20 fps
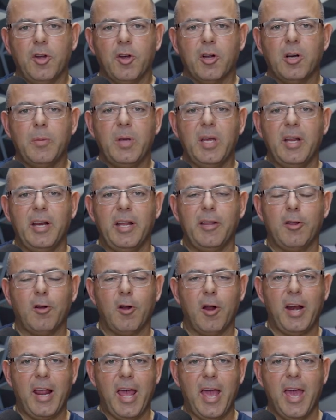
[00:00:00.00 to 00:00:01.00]
You're gonna be at
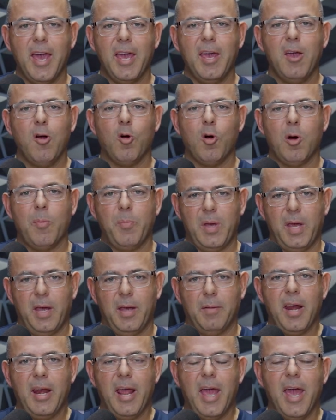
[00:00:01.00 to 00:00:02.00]
either an A or a
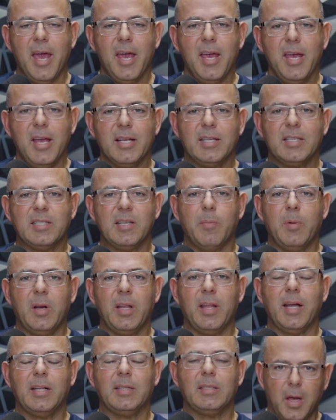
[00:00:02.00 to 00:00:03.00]
B. An A is
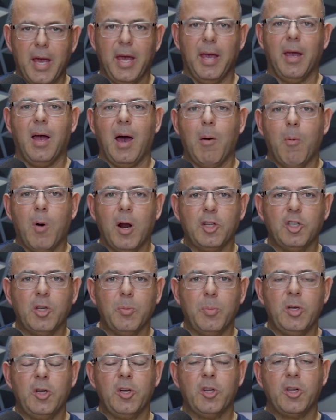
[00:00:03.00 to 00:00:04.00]
somebody that's, hey, I wanna
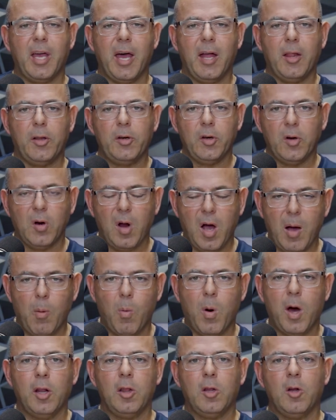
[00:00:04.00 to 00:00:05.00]
jump into your calendar. I
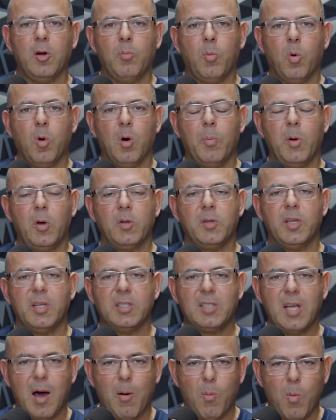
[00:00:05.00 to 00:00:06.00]
wanna learn more about
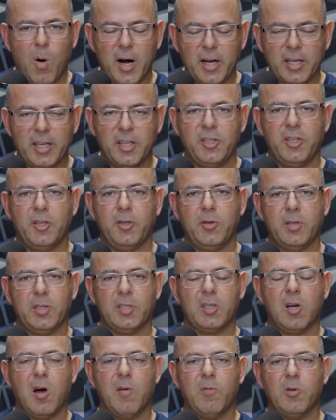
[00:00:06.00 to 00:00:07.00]
this. I wanna continue
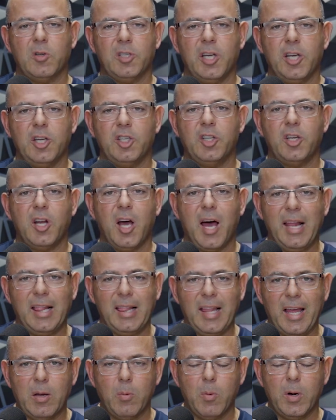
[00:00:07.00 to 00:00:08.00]
this conversation. I
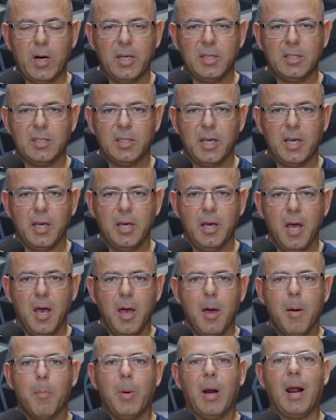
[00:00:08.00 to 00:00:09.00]
like what I see,
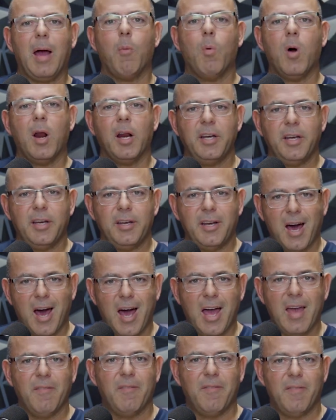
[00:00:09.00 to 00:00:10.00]
but I wanna
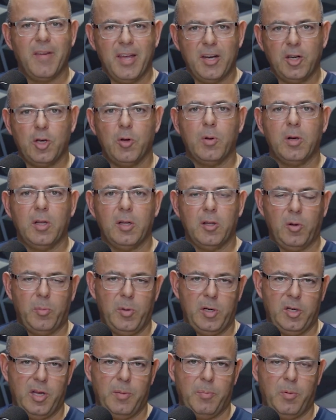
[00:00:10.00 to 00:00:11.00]
dive into it a little
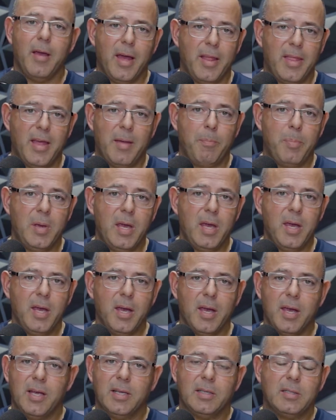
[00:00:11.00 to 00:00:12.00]
bit deep. And then
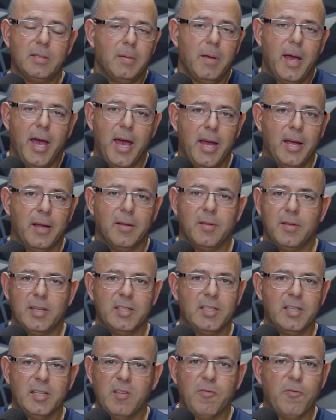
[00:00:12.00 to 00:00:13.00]
B is, hey,
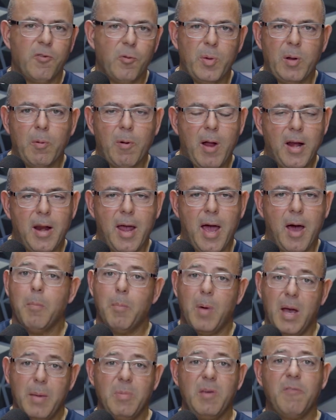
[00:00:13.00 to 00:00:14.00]
this isn't for me right now.
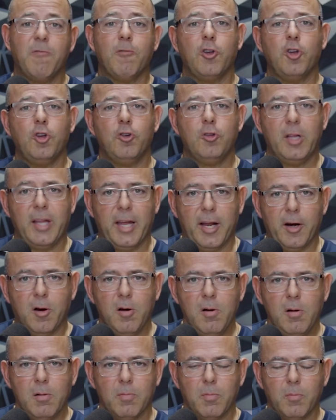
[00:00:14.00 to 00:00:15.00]
Might be for you
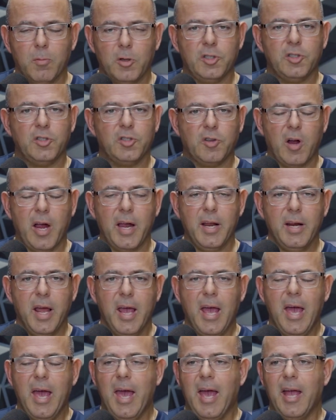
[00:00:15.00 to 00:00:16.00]
later, which is great.
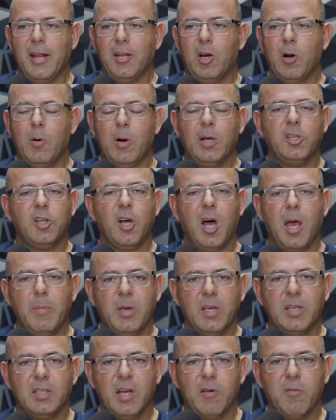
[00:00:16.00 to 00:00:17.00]
And you know what?
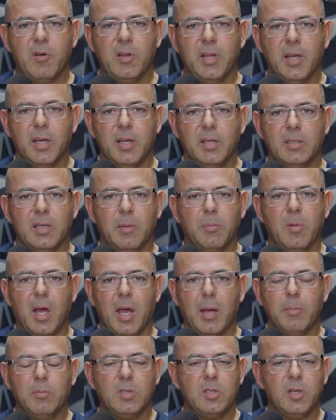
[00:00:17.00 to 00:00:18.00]
Timing is everything.
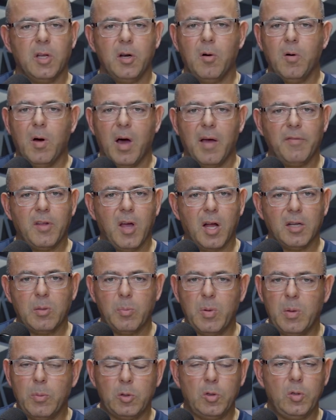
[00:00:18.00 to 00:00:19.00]
Sometimes, you know, I've talked
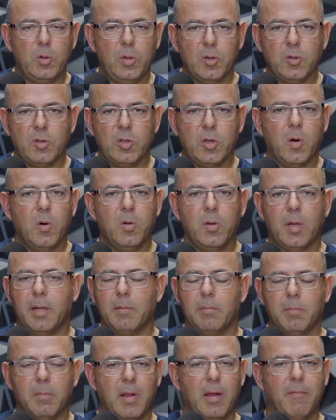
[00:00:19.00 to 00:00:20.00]
to people two years ago
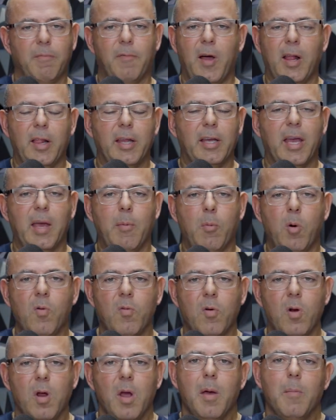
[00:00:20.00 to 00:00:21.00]
that, that finally came
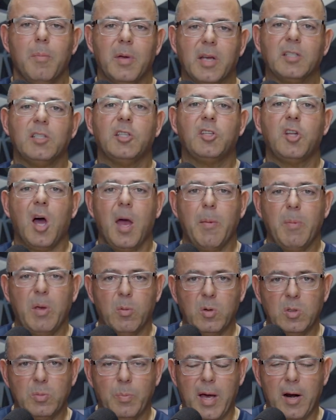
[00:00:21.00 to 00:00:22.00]
over because the
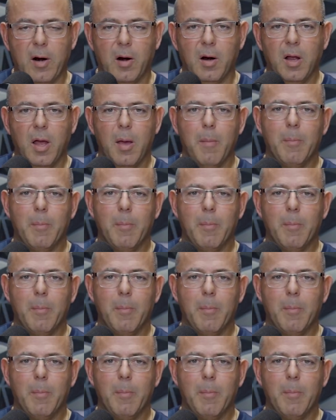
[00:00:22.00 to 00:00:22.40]
timing was better.